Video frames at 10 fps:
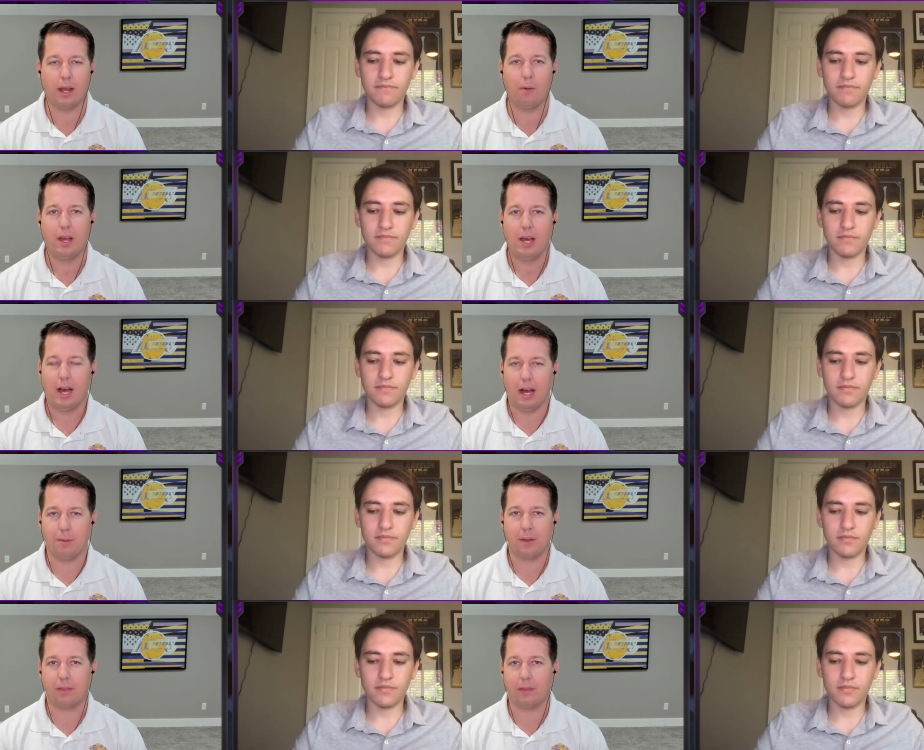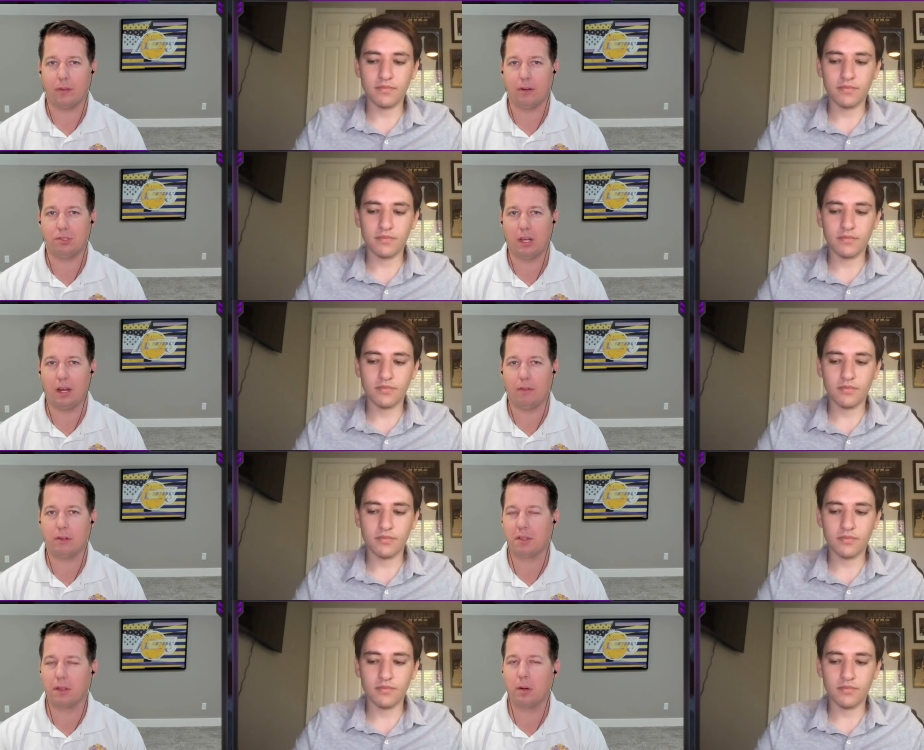Speaker 1: right now. I think that there's a
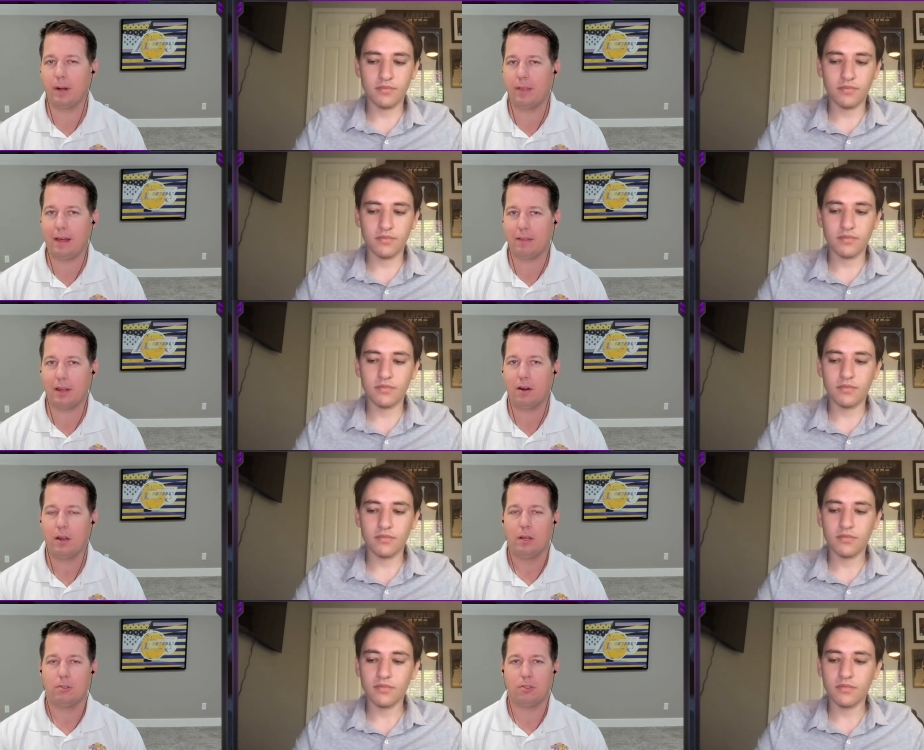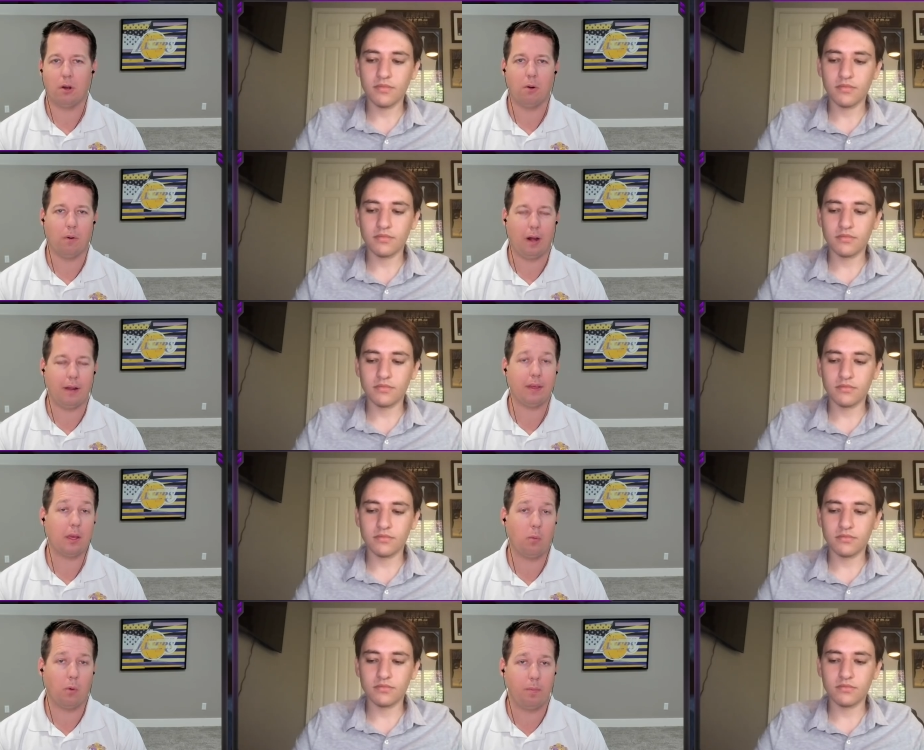little bit of that there. So I
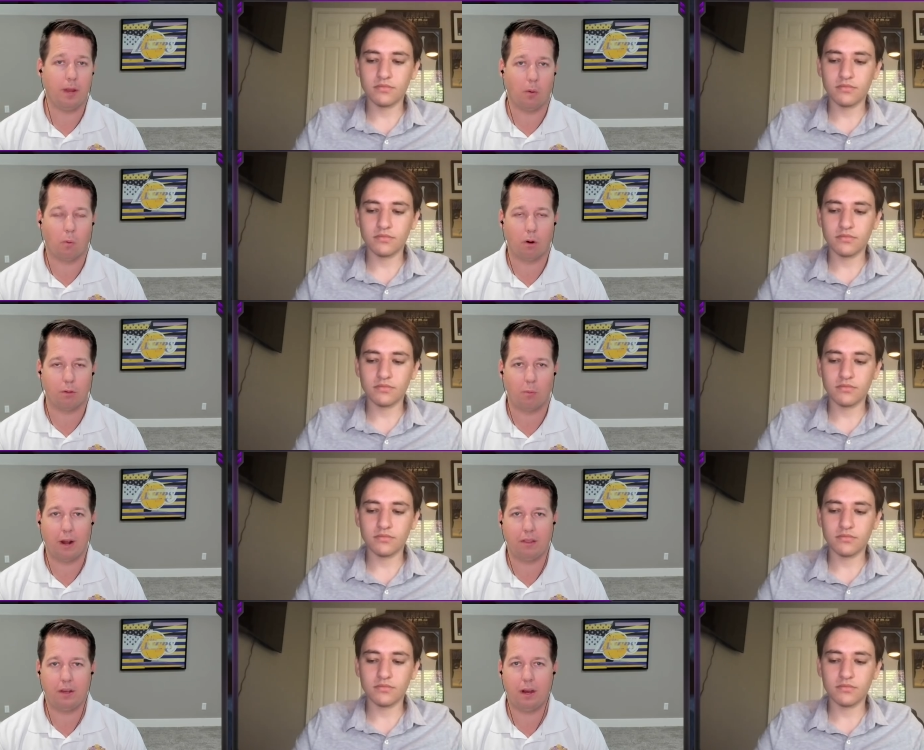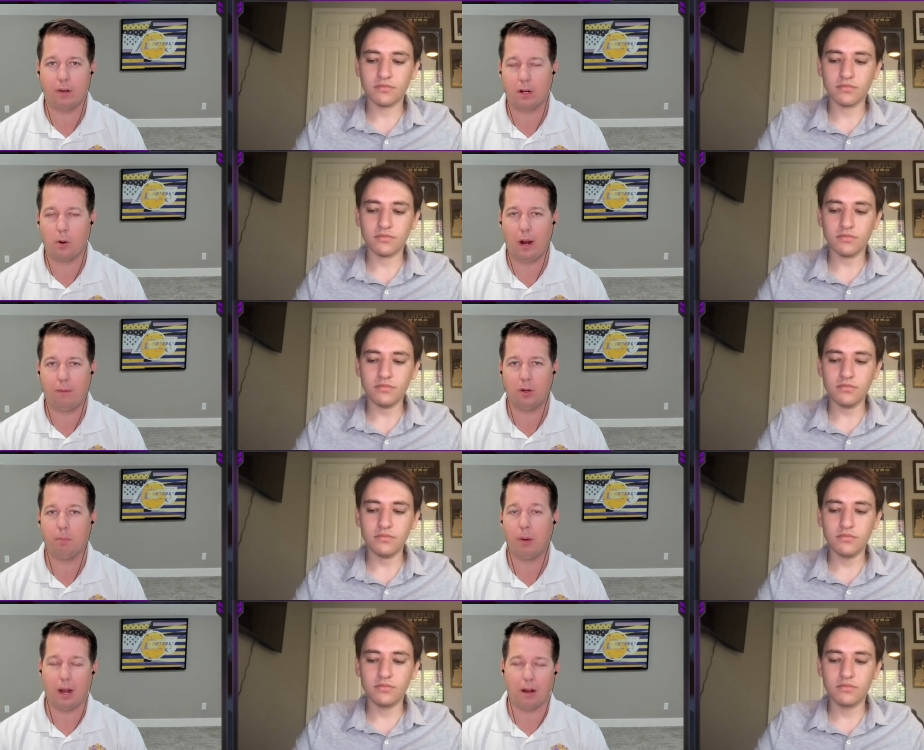think it would be a worthwhile endeavor to go after
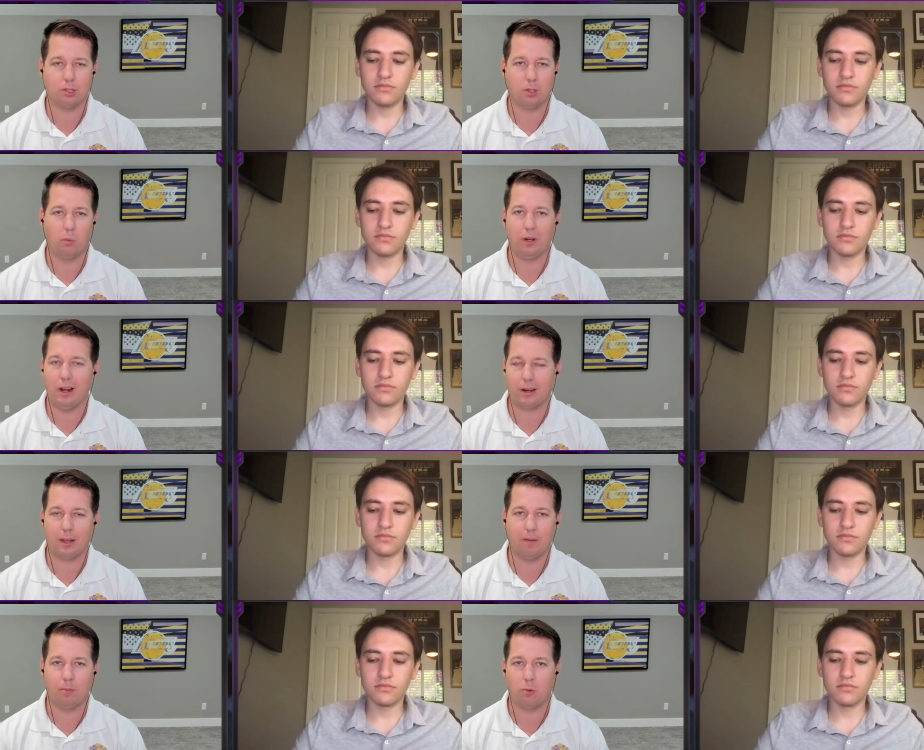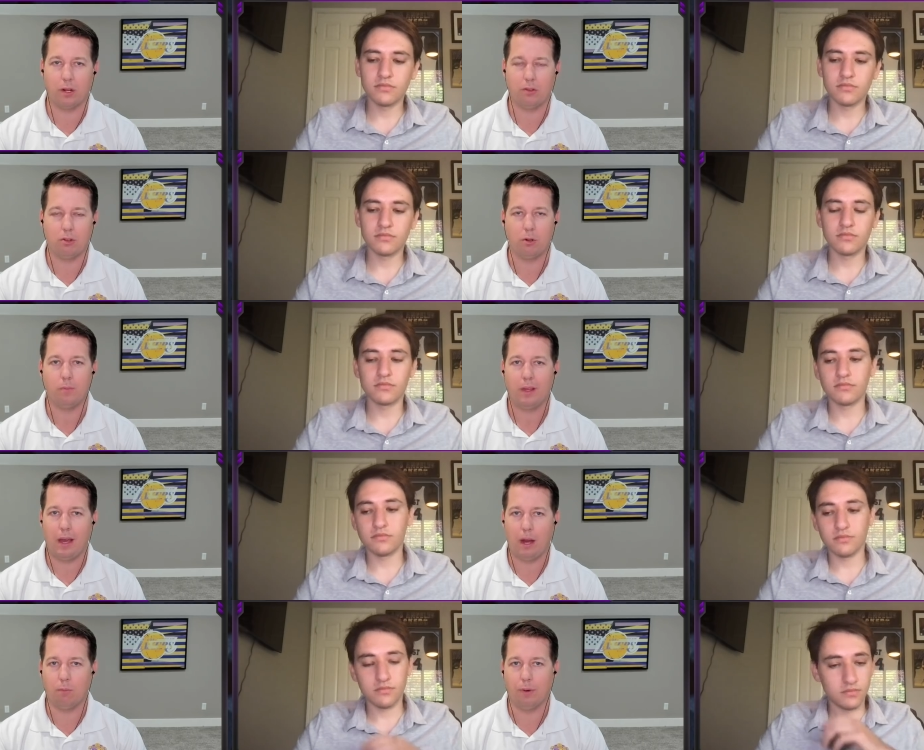him, but I also would not give up 22
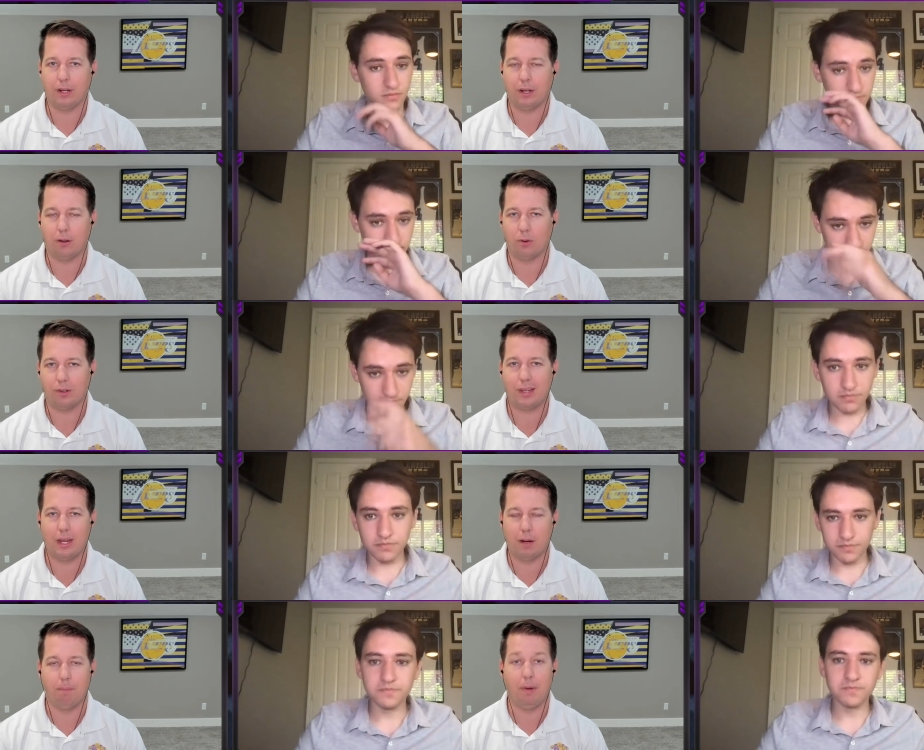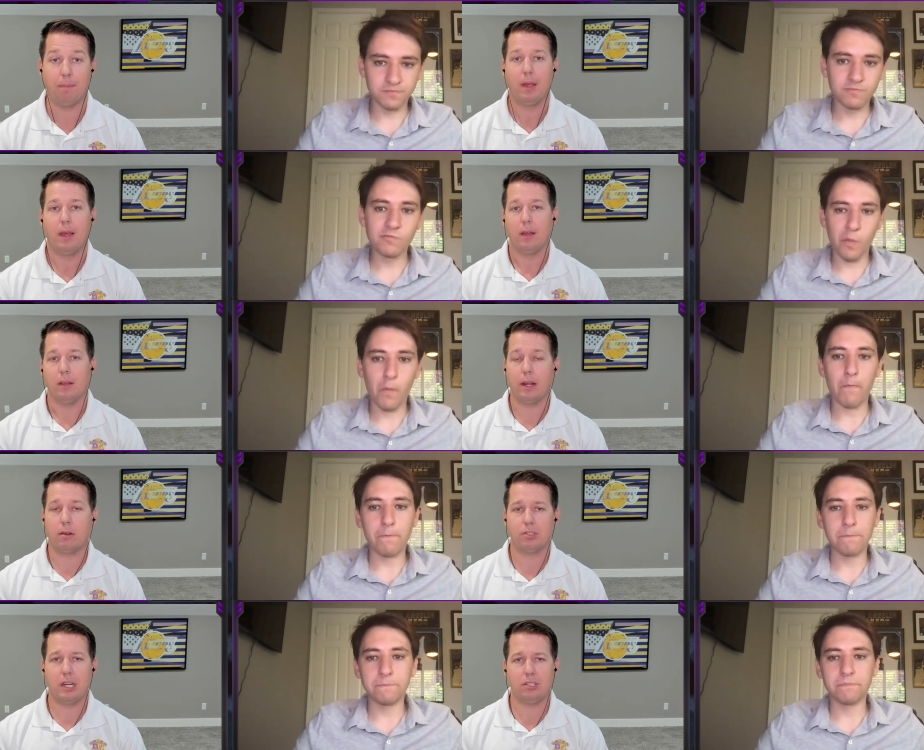outright in order to get him. But
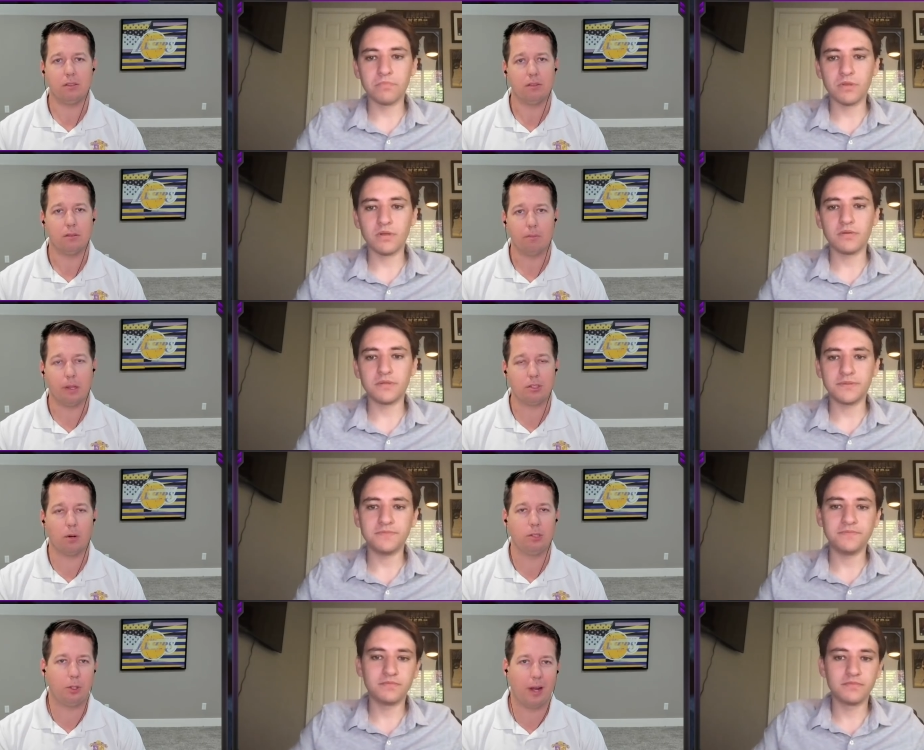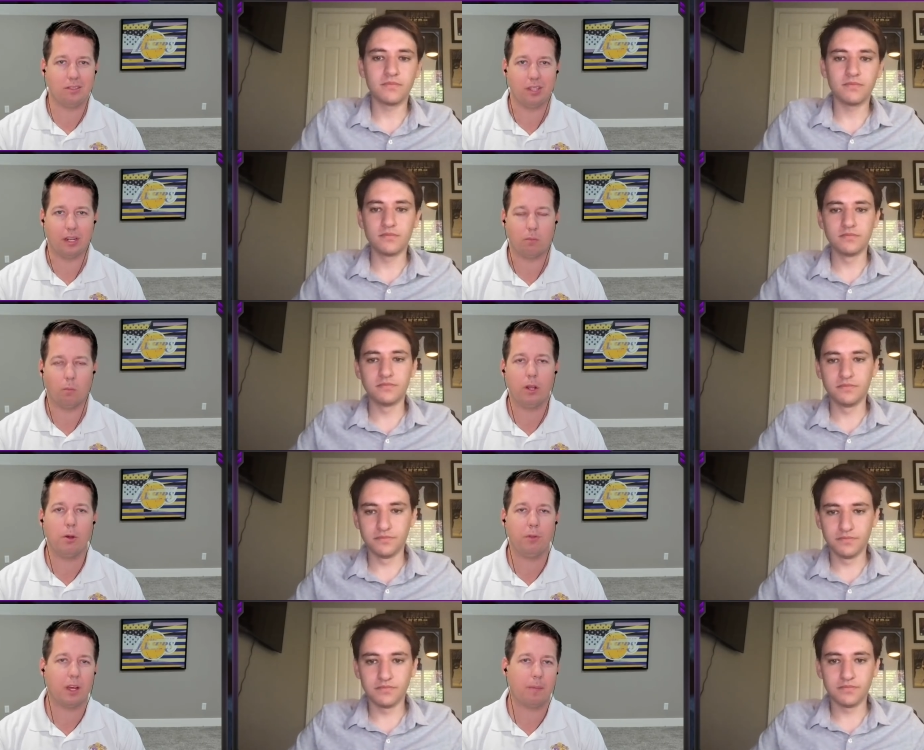Lakers Nation, let us know what you guys think. What
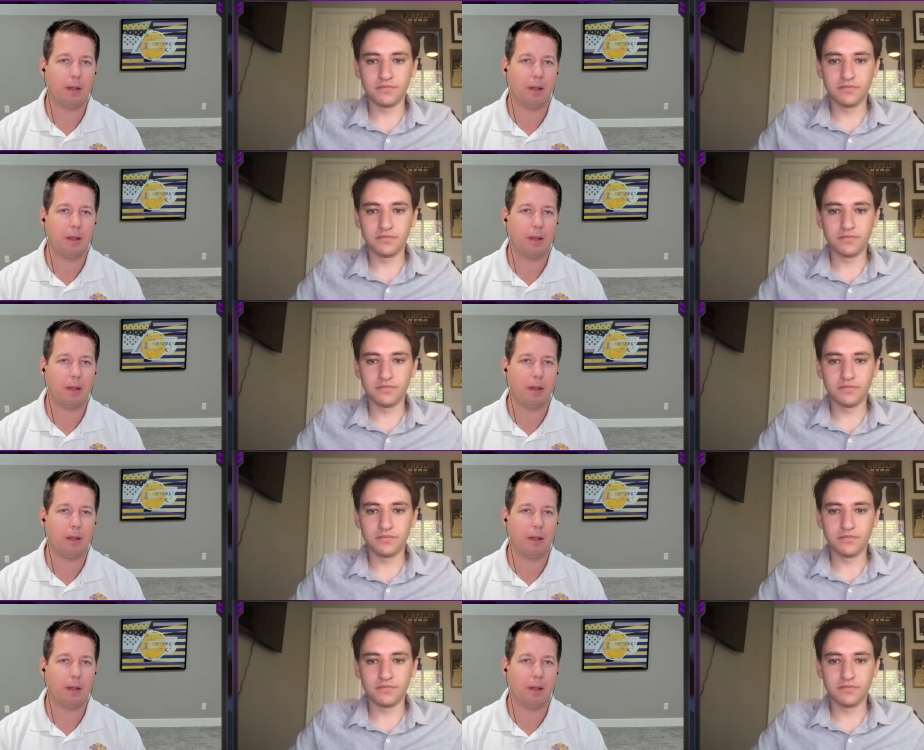do you